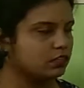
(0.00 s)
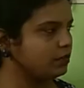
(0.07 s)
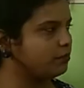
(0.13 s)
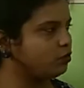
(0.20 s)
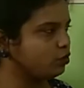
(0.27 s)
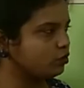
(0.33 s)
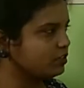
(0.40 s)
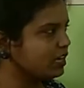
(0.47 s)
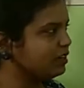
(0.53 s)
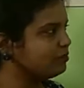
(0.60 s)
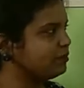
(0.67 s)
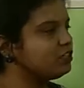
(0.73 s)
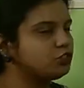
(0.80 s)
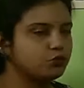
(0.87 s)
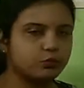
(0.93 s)
I'm not
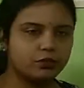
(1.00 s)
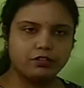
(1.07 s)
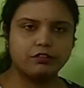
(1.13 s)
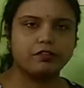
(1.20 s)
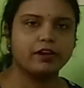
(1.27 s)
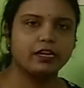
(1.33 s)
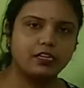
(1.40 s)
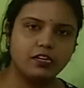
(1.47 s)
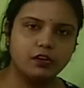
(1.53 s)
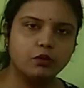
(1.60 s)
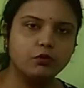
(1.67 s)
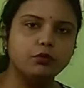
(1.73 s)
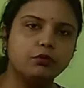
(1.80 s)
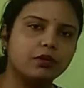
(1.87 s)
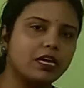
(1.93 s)
coming to it right now.
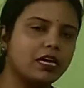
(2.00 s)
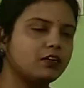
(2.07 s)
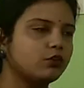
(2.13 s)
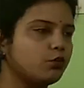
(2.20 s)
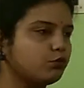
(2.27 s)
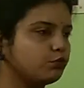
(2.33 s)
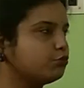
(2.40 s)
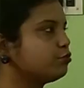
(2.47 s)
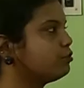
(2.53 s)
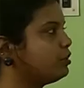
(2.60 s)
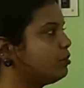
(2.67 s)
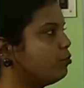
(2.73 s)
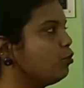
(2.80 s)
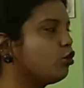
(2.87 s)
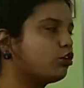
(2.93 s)
You can go through the
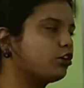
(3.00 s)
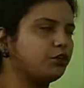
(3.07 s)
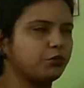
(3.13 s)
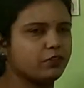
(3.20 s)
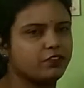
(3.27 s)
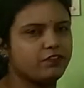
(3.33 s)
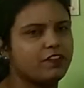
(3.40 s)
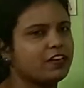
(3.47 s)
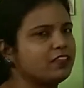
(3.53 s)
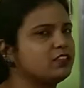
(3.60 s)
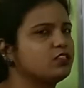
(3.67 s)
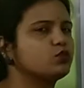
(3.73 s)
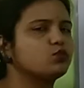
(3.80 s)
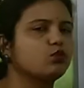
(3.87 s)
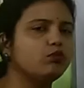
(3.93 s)
book. You will find
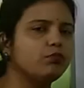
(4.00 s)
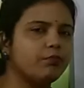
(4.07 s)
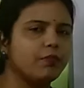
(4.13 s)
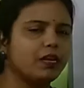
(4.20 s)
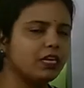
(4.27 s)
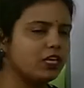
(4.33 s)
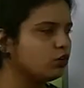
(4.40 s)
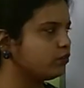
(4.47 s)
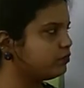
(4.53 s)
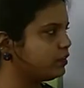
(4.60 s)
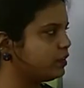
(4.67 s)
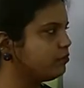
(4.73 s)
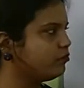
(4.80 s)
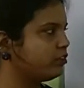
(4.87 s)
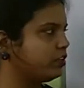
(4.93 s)
so many of
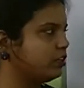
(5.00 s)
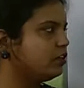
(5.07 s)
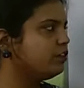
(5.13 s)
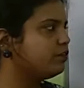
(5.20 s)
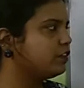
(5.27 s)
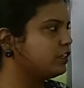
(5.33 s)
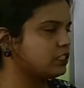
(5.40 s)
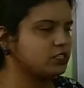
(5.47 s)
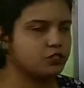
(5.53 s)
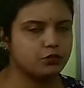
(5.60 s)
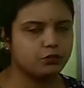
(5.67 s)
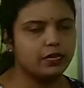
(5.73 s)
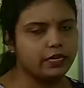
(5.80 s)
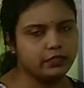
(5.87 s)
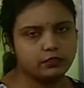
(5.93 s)
them with the first two
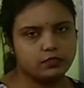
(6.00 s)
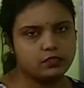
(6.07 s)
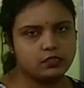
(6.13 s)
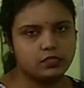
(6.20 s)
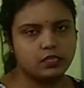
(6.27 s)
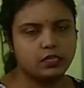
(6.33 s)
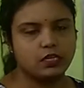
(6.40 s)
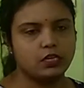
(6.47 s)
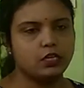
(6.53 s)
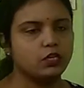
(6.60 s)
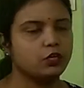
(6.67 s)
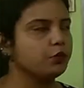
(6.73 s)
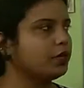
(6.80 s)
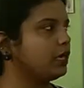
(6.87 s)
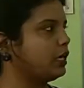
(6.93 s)
letters.
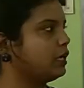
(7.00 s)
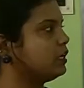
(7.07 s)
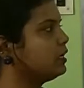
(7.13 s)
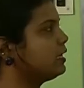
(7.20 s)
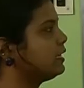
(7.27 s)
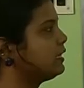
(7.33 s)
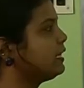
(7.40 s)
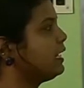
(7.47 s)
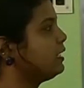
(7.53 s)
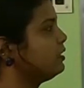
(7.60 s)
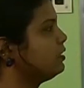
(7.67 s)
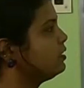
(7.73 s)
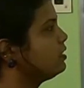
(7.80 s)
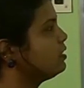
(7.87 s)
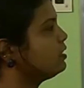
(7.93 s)
Okay? Then,
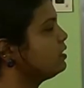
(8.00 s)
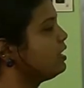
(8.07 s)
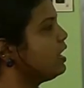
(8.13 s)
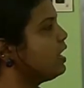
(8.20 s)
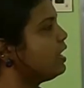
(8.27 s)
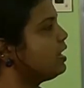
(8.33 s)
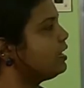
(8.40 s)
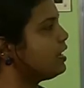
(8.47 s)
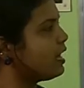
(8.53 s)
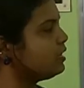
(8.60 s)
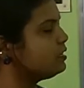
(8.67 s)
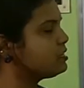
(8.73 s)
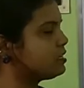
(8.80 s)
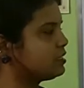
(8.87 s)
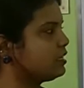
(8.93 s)

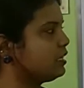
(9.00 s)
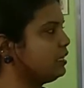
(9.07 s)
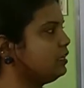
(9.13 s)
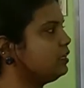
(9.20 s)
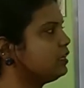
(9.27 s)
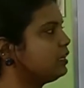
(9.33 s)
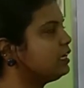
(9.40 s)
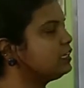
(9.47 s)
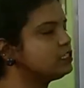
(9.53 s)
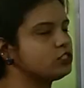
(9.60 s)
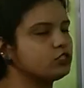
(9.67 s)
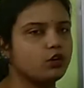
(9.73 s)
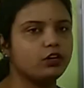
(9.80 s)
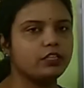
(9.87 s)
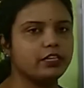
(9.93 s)
lastly, he
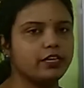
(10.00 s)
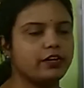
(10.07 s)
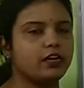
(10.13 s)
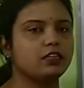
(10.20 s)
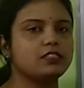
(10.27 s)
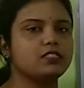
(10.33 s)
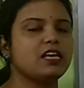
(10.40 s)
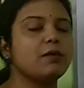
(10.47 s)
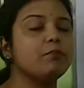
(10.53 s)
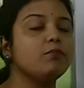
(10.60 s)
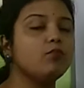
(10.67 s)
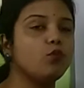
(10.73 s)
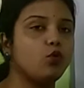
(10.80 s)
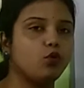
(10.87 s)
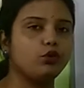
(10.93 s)
saw there are some
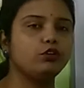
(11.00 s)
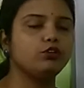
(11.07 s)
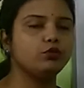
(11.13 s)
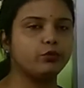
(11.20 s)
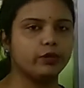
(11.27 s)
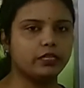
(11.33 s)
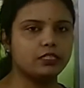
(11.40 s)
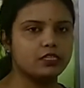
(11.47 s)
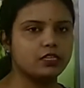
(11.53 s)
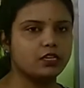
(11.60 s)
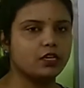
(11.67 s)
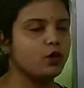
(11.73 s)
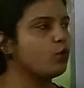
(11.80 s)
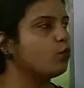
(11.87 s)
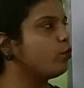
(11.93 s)
more to it
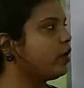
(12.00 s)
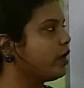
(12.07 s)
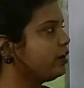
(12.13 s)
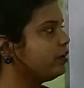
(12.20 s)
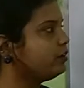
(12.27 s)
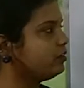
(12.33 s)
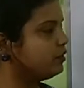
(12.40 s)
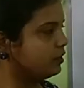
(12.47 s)
where,